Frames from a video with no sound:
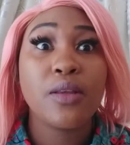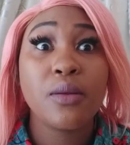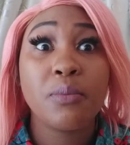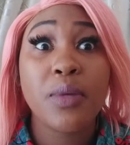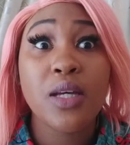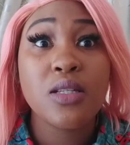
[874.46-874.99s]
the
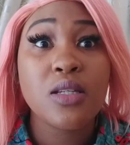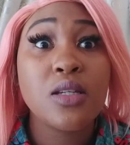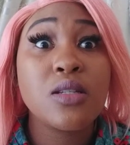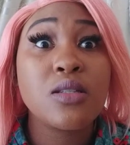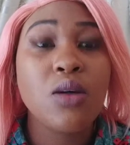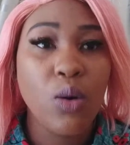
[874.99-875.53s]
base
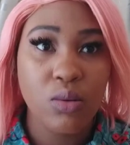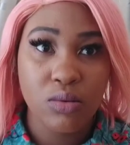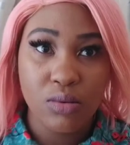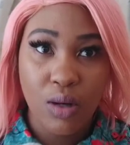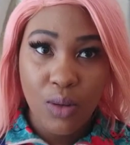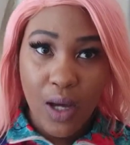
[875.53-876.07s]
is. Oh,
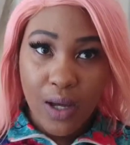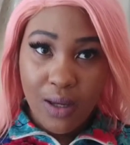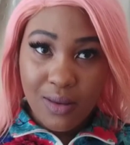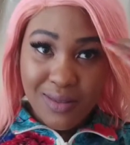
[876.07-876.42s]
okay.